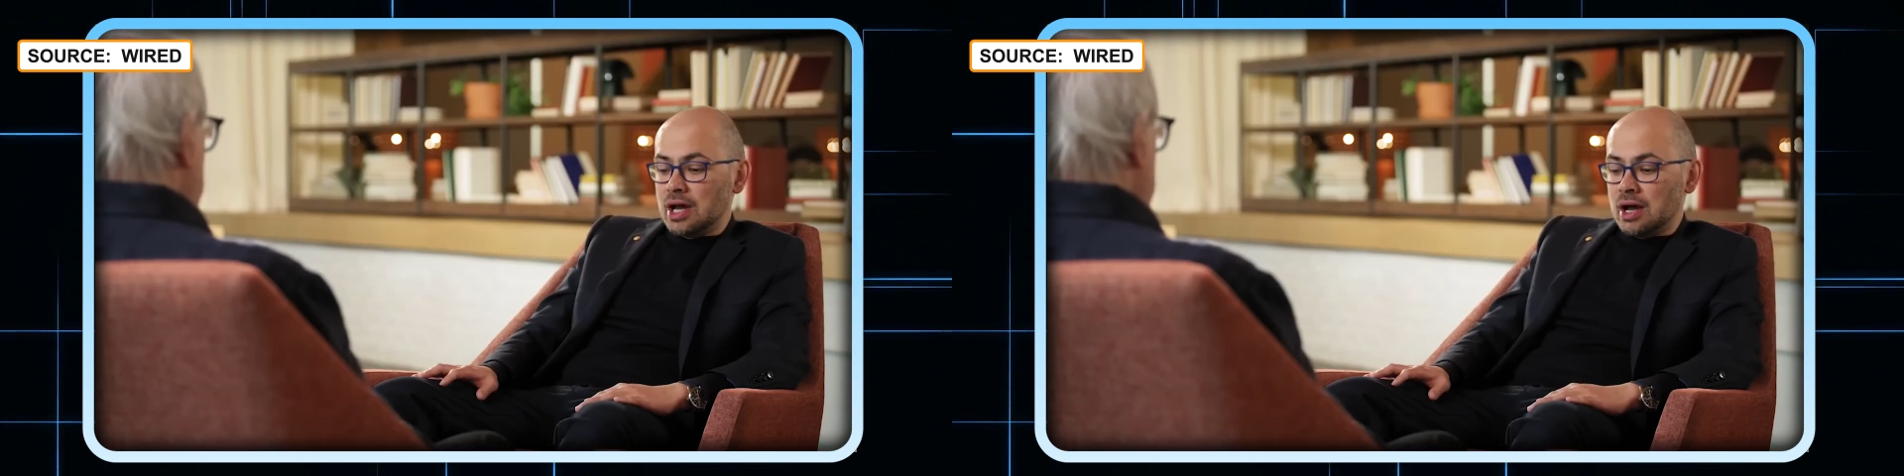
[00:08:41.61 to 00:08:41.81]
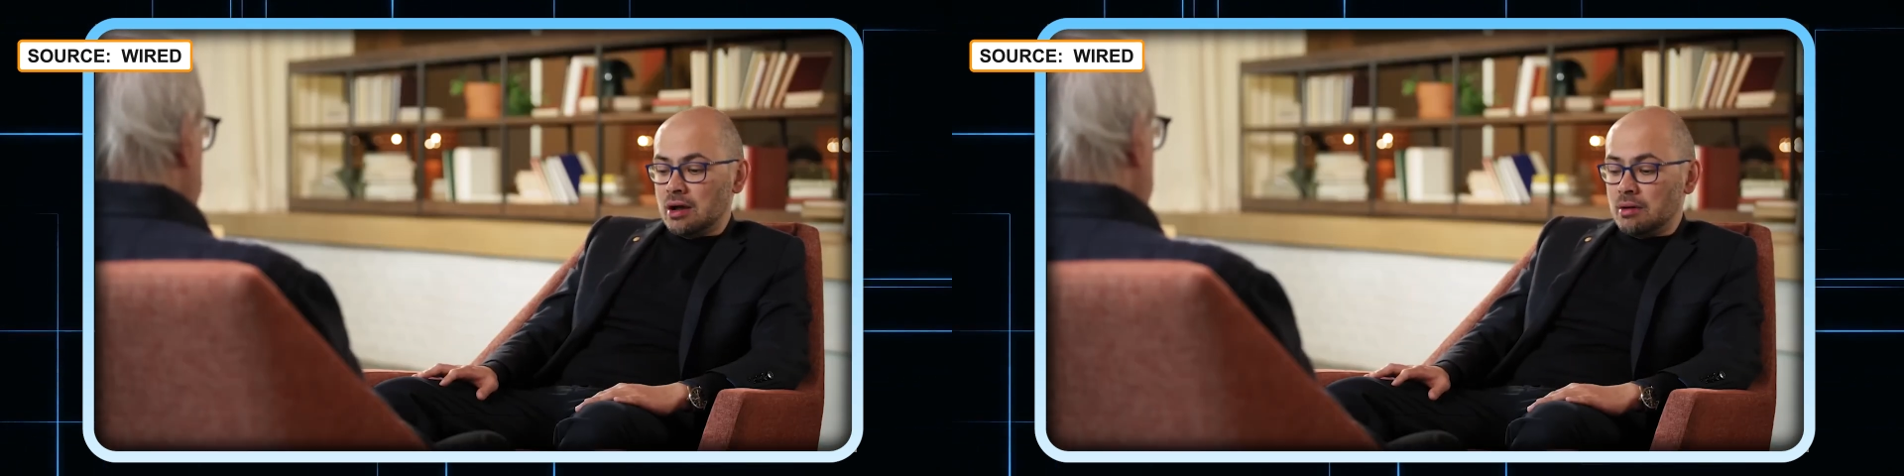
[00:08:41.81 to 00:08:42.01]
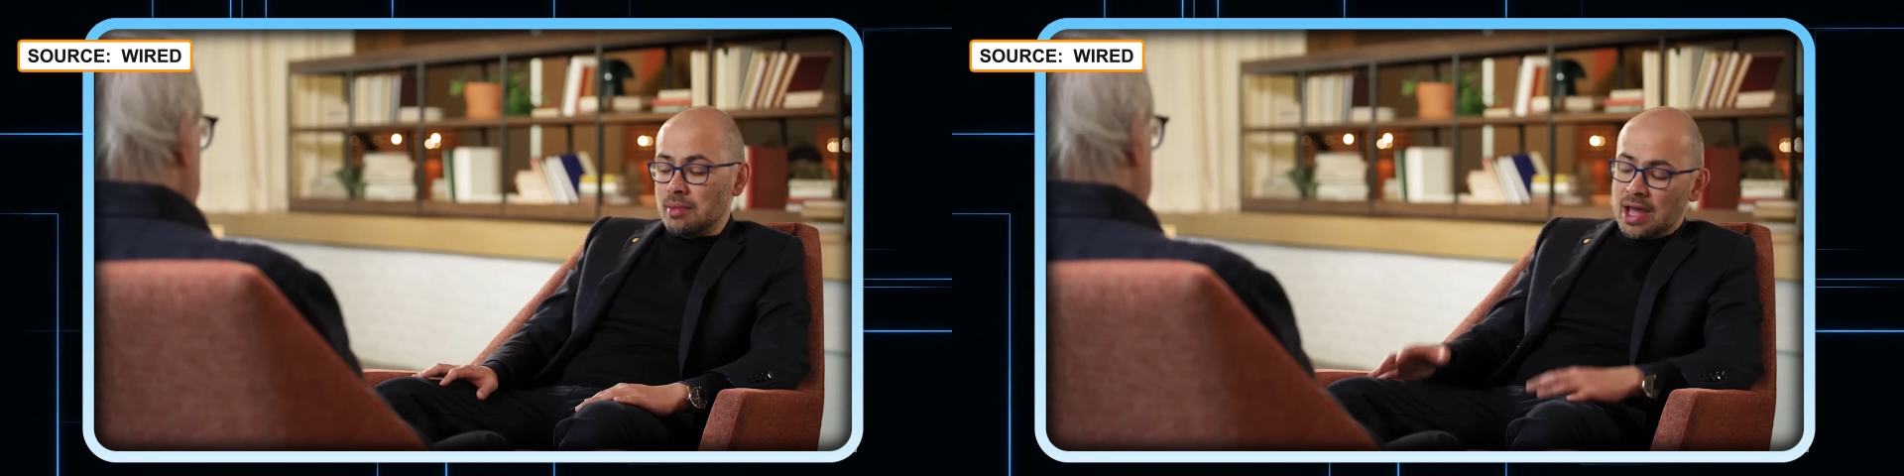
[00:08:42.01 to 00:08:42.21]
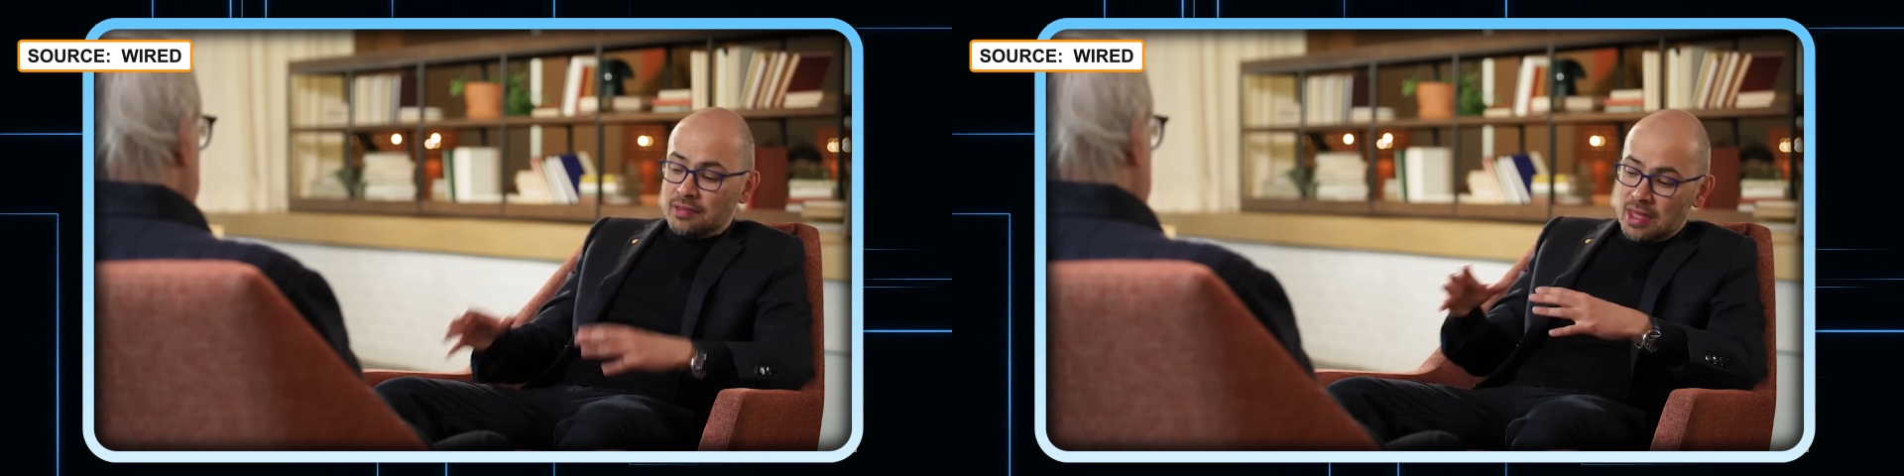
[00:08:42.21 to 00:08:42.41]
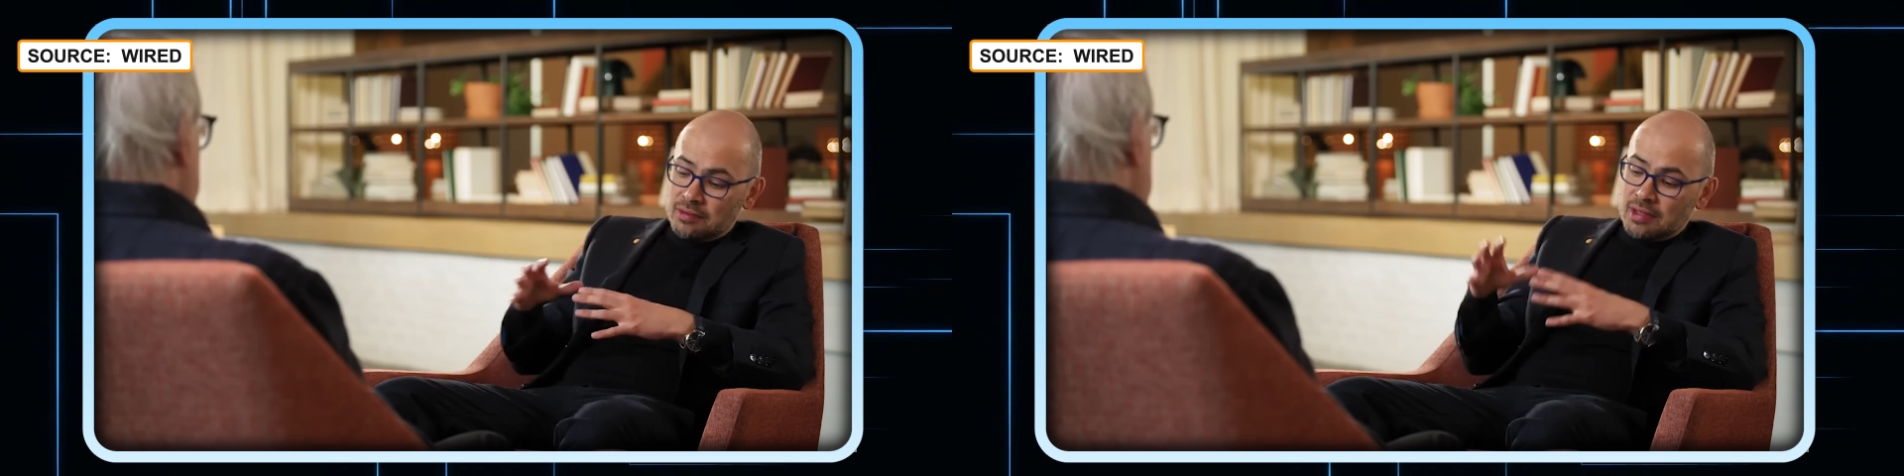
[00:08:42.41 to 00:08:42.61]
Um,
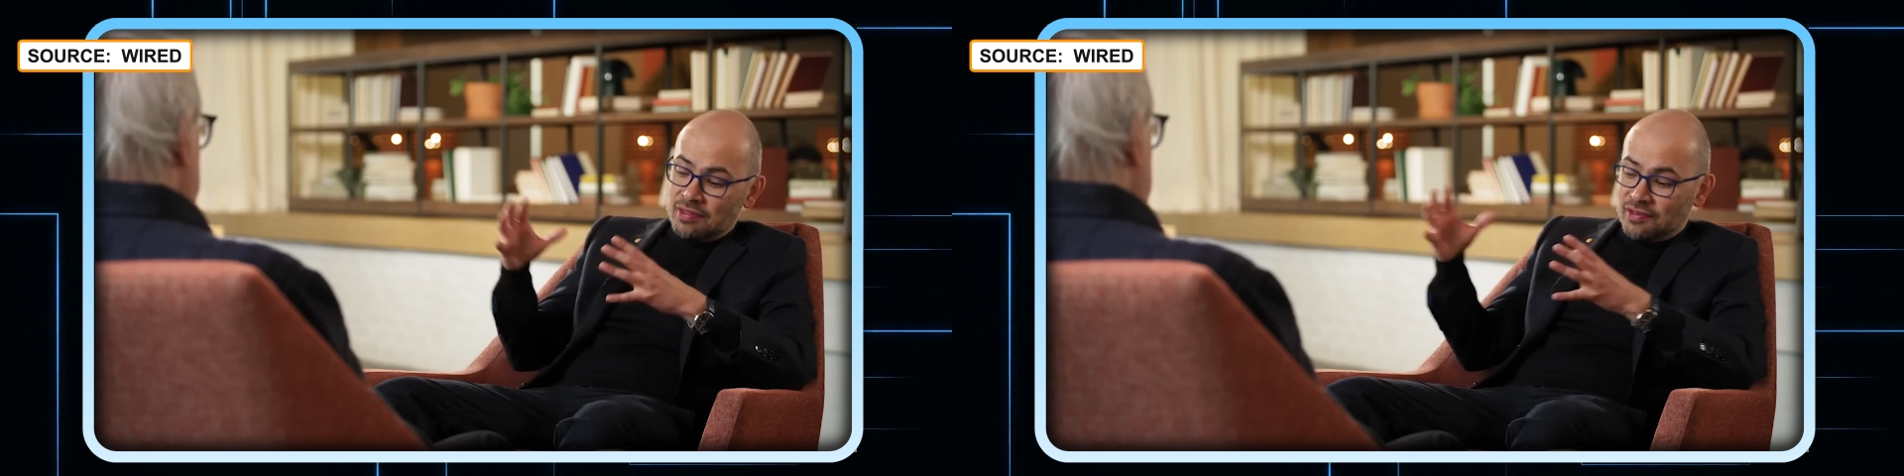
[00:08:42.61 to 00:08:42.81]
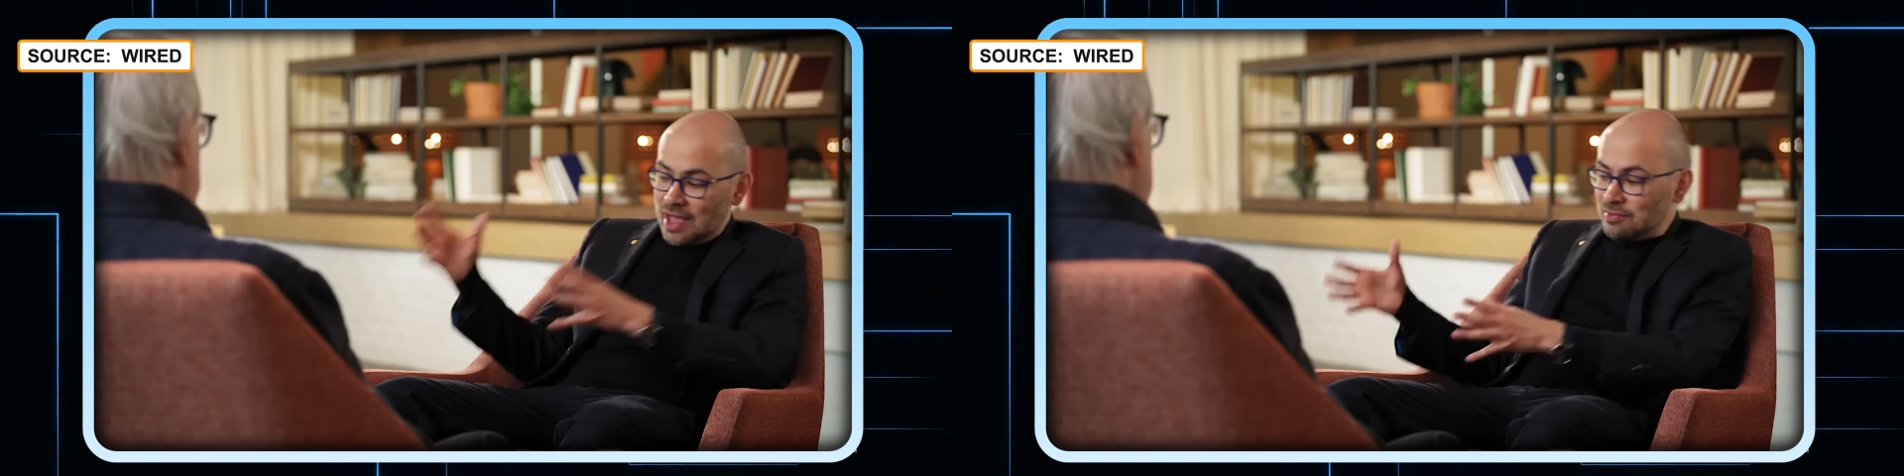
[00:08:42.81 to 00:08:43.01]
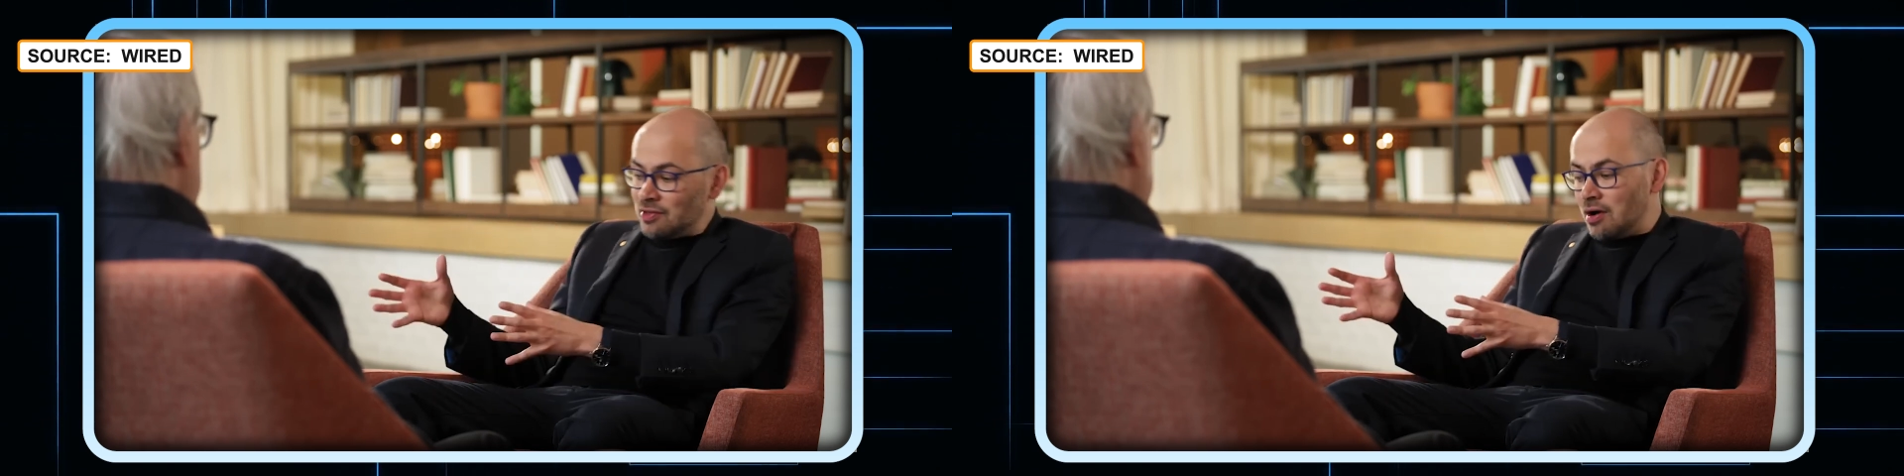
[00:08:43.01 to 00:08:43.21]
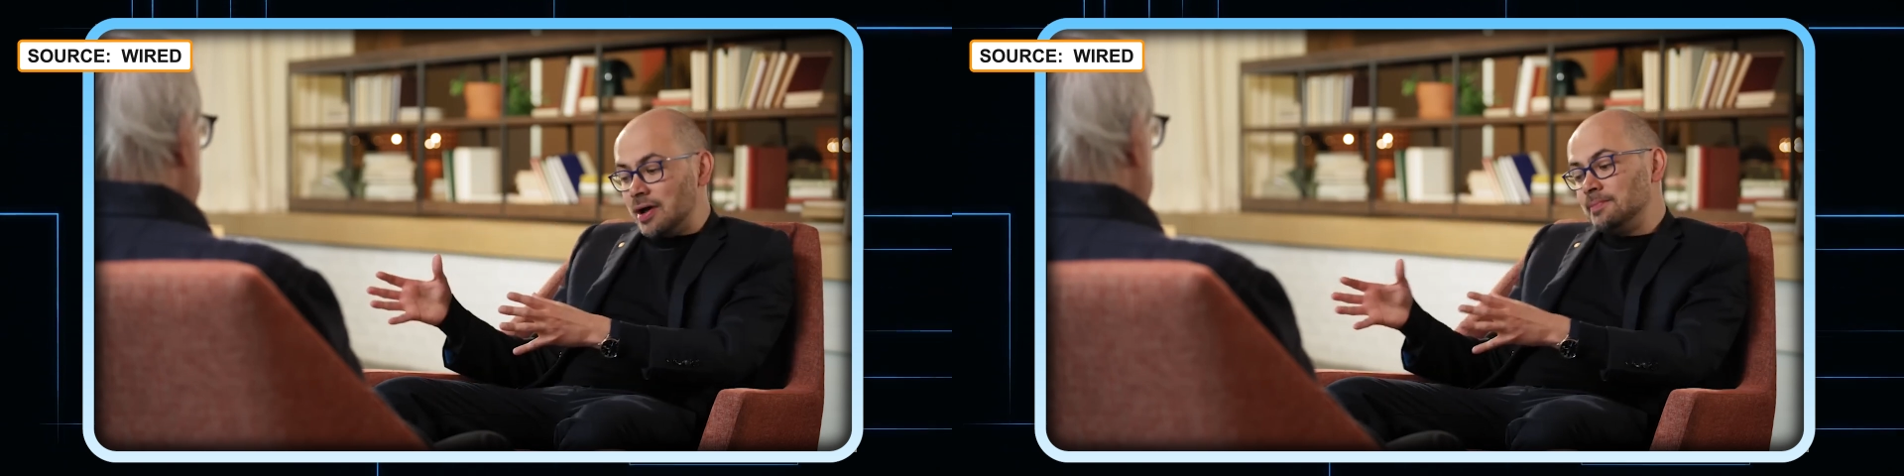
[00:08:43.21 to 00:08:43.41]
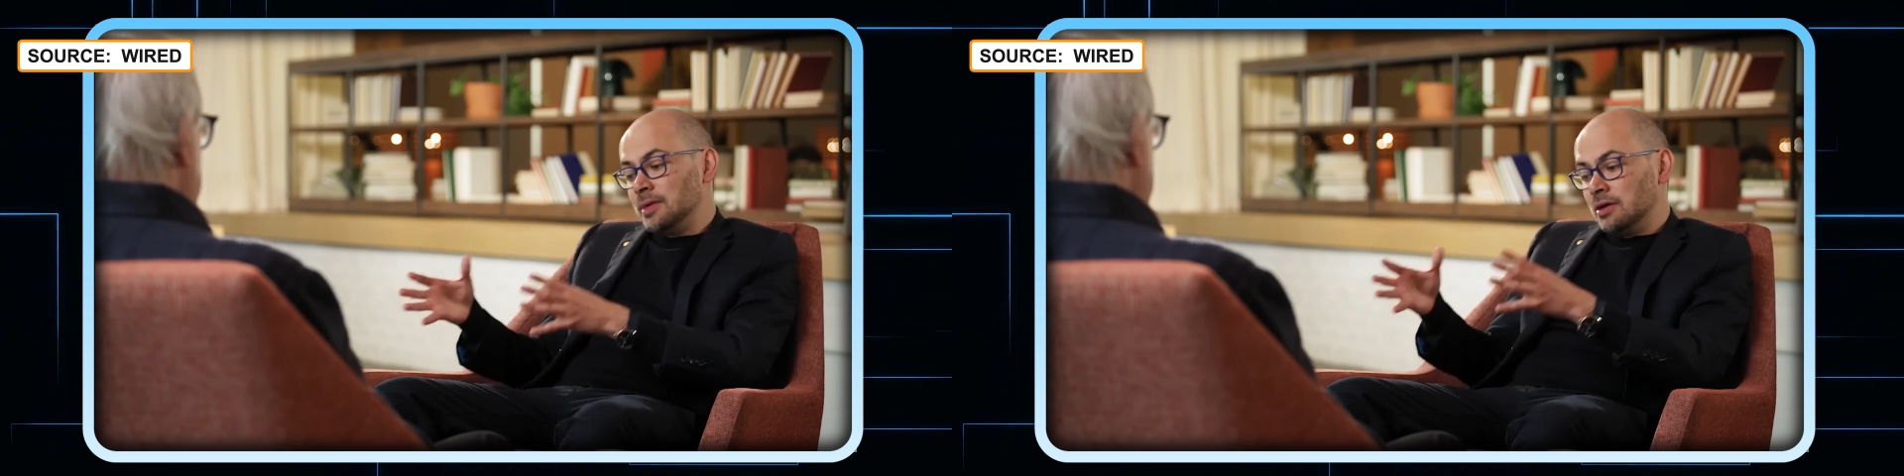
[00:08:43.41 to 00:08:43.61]
and then at the same
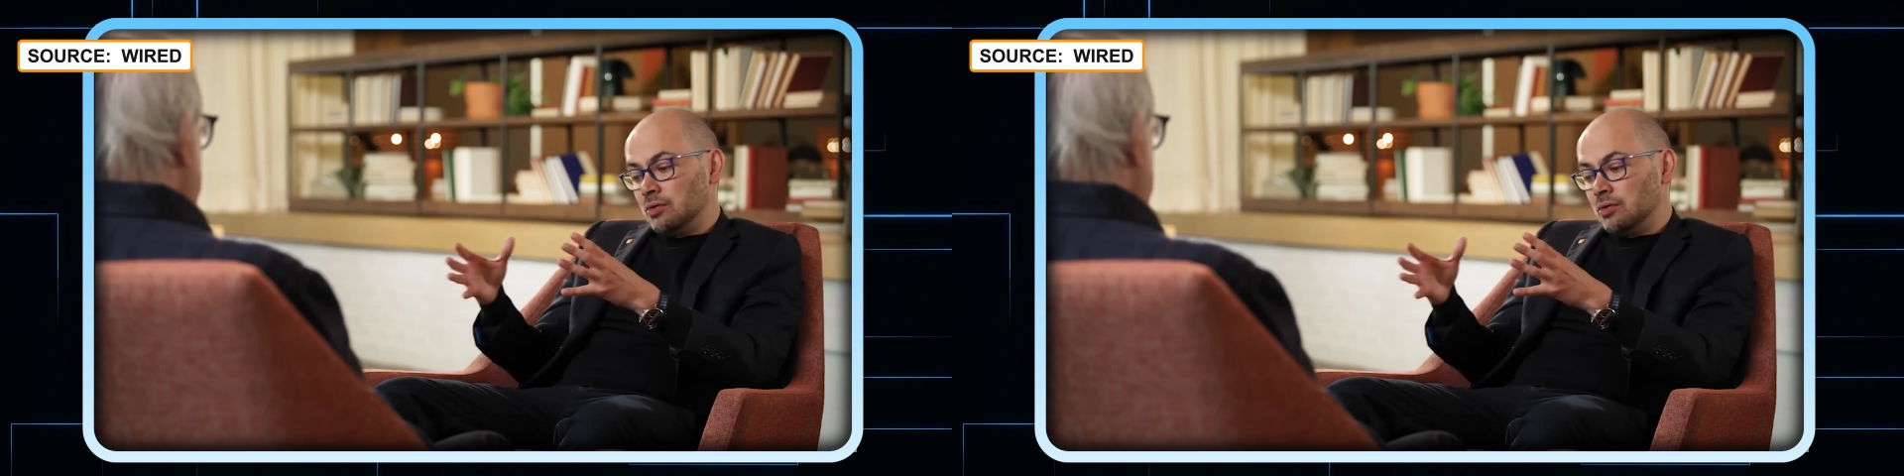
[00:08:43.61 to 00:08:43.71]
time,